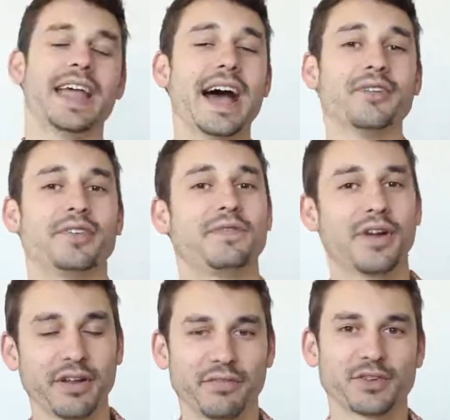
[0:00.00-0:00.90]
Now, the
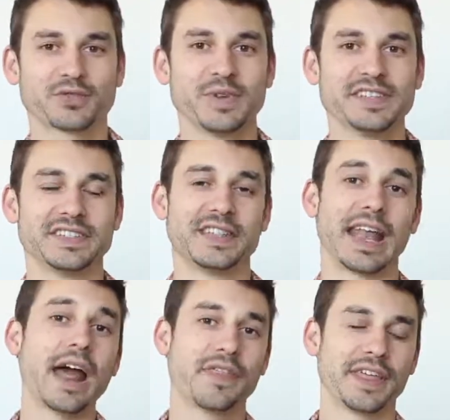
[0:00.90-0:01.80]
very first reason that
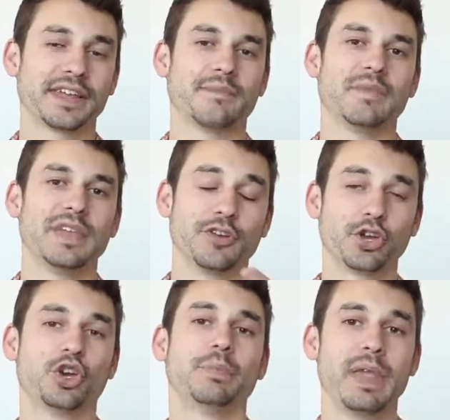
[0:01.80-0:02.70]
I think even
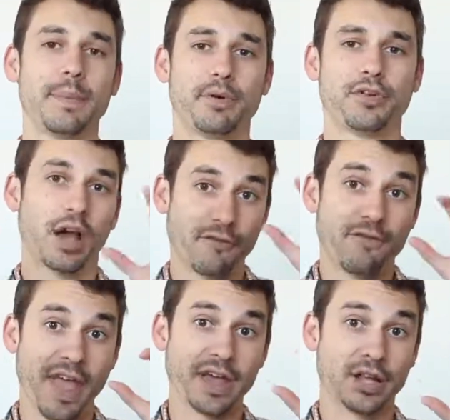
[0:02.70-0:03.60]
good people
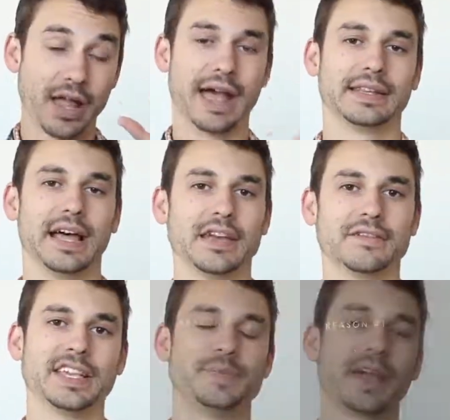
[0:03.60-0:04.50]
fail at
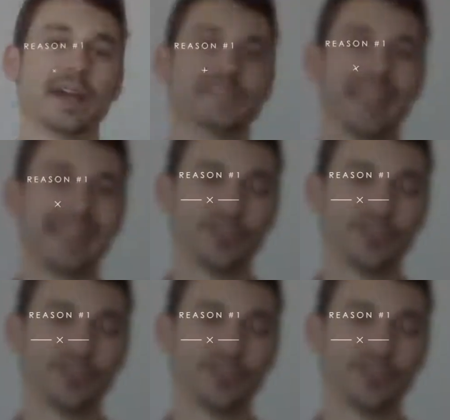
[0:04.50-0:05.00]
life is because they